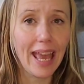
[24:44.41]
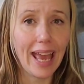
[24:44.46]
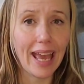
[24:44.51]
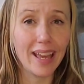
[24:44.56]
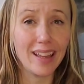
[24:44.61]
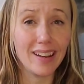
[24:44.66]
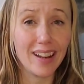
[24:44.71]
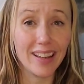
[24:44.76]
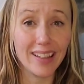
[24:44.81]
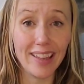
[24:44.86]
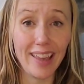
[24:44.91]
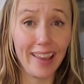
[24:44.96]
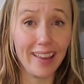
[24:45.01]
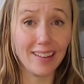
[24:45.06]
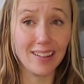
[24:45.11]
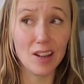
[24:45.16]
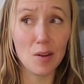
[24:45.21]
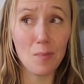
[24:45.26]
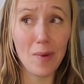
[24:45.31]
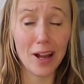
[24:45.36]
And I
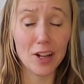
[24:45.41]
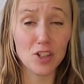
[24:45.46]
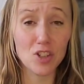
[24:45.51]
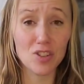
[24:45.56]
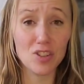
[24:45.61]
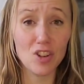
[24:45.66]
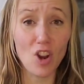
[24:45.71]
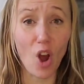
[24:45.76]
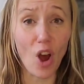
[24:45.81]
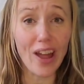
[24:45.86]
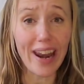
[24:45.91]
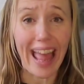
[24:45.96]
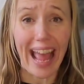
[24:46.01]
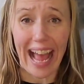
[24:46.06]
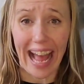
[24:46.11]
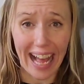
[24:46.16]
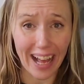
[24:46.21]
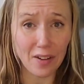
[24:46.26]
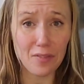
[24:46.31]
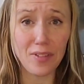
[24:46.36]
can't imagine not
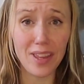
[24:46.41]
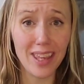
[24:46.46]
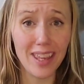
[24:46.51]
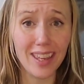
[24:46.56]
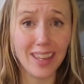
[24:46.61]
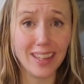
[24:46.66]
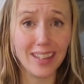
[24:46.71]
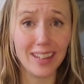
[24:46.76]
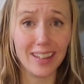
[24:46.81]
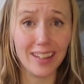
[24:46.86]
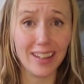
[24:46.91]
having it